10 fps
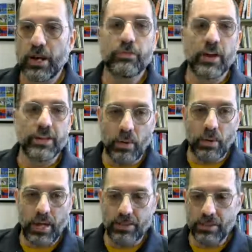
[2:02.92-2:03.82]
to find our
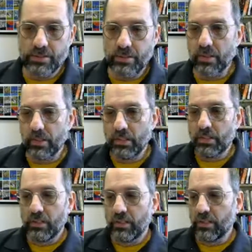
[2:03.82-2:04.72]
way in this
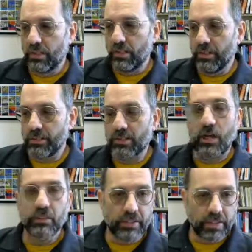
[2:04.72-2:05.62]

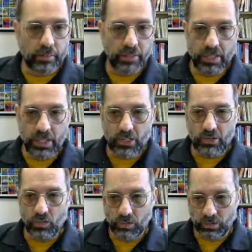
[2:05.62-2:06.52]
scholarly
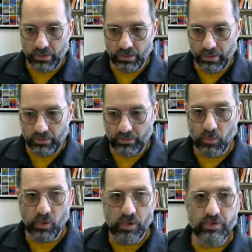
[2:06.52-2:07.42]
communication world. For
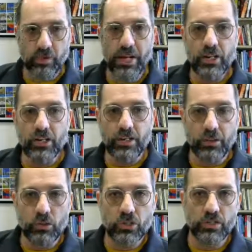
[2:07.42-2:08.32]
more information,
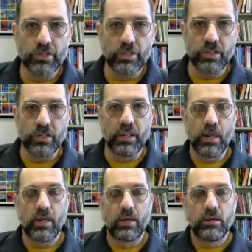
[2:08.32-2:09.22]
you should
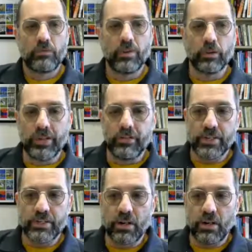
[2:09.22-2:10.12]
feel free to
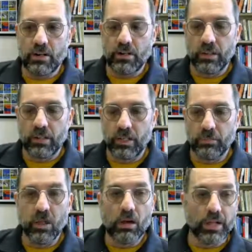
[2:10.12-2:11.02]
visit our
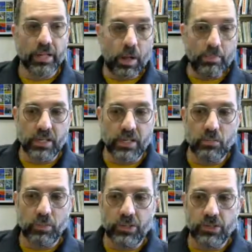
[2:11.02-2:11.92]
blog and website,
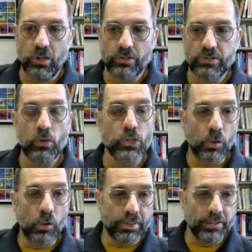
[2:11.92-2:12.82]
which is called
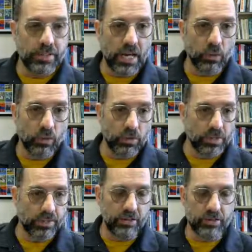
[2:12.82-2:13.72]

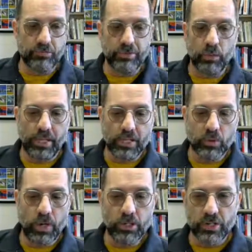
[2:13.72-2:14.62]
socopen.org. There's a frequently asked
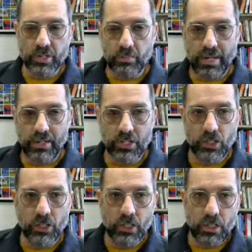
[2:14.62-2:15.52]
questions
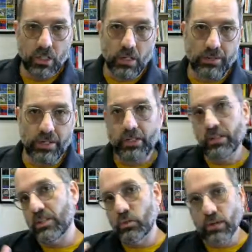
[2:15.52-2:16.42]
page that
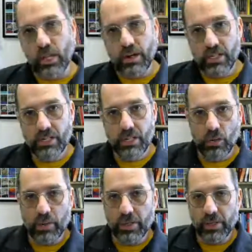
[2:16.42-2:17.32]
gets into a lot of detail
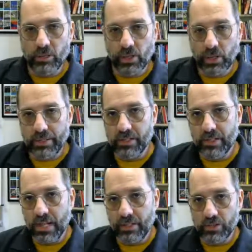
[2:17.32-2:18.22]
what I'm going to talk about
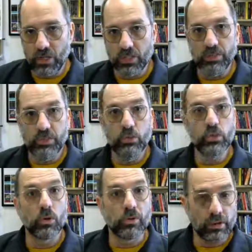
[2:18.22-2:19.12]
today, and there's also a
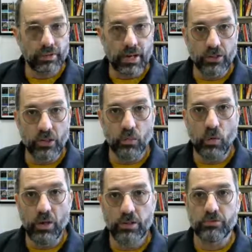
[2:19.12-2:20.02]
tutorial there you can
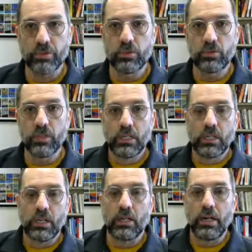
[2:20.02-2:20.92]
walk through
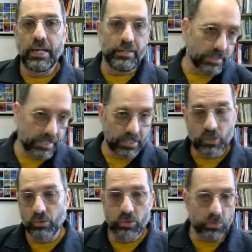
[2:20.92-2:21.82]
and a link
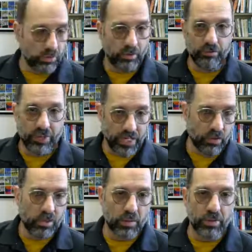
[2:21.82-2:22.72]
to a tutorial
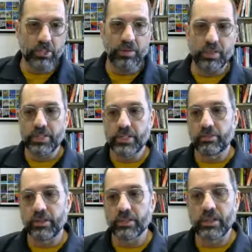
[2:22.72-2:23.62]
video and a bunch of other
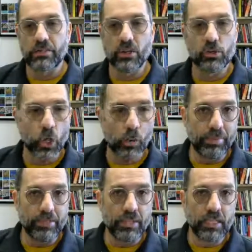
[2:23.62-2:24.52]
materials on
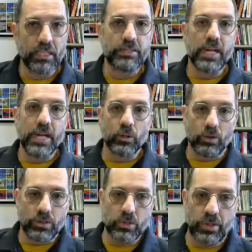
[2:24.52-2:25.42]

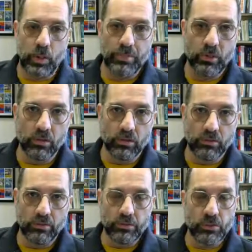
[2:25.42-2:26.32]
socopen.org. So I hope you'll
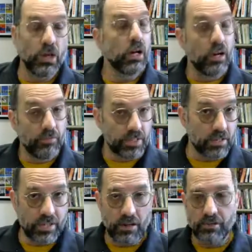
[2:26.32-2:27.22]

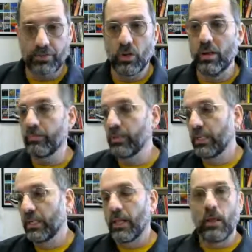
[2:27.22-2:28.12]
visit there if you have
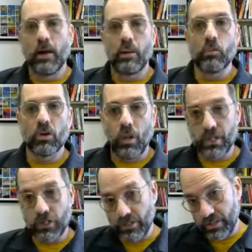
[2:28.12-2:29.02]
more
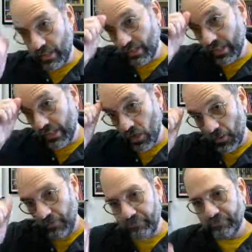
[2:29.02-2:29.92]
questions as I go.